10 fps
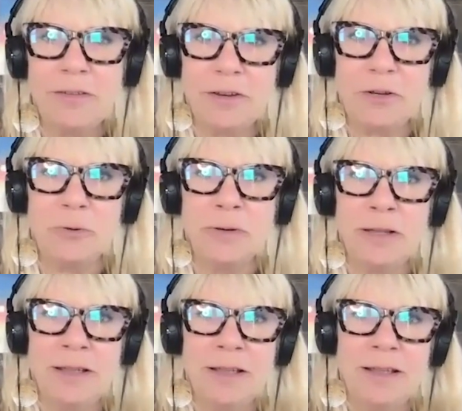So,
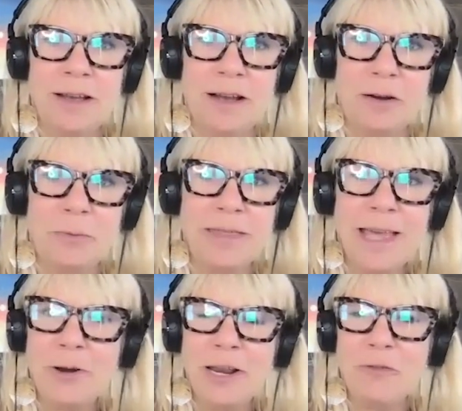uh,
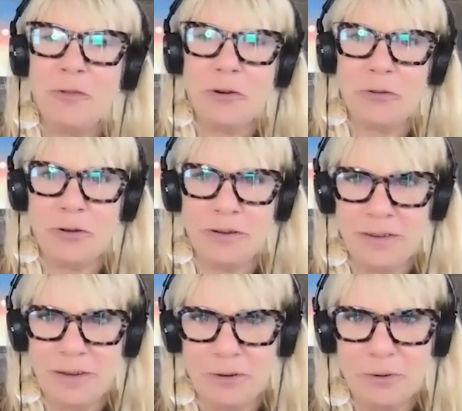without any further
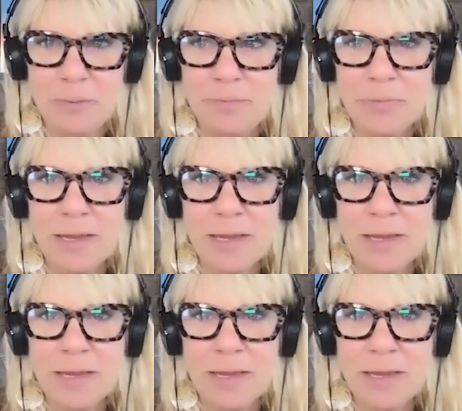ado,